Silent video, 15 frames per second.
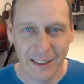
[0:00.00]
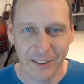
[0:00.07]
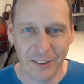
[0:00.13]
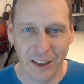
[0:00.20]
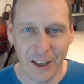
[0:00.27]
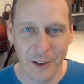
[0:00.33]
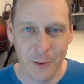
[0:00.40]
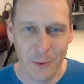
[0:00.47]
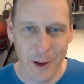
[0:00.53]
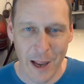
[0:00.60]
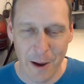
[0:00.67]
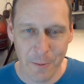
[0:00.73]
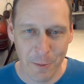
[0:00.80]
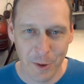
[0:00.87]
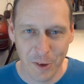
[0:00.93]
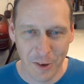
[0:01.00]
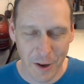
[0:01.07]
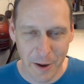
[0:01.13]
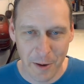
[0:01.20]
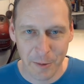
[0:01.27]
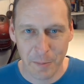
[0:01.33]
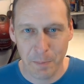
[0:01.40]
So it's
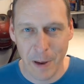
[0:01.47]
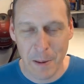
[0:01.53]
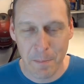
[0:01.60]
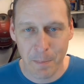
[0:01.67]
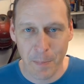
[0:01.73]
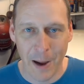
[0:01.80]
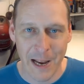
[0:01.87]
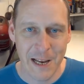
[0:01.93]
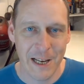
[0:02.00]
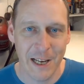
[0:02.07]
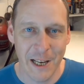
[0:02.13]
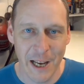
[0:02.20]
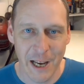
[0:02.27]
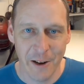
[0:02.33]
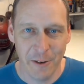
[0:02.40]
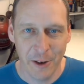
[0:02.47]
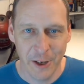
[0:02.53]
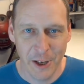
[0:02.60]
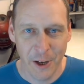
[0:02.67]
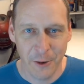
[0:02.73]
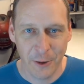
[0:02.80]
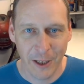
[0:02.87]
been baking here in
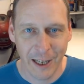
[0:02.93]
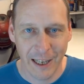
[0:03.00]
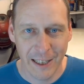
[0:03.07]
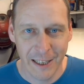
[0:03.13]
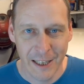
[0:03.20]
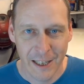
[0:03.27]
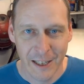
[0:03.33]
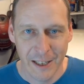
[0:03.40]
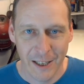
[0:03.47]
the UK.